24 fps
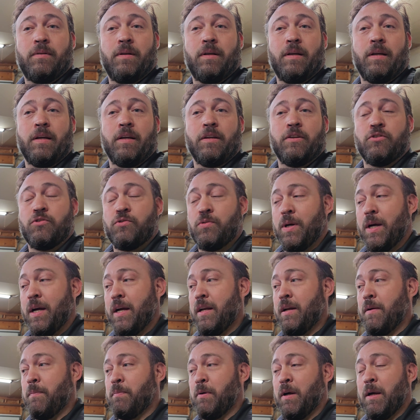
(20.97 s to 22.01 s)
and
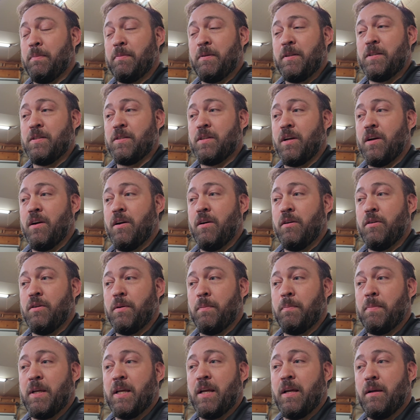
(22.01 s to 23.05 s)
trying to prep this car to
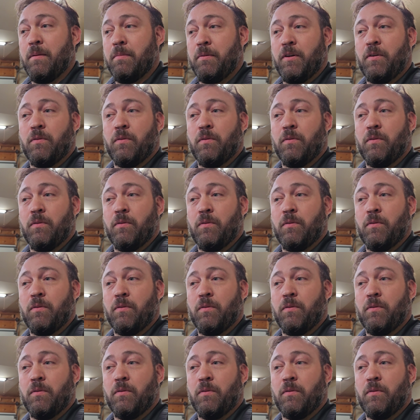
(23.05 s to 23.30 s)
be able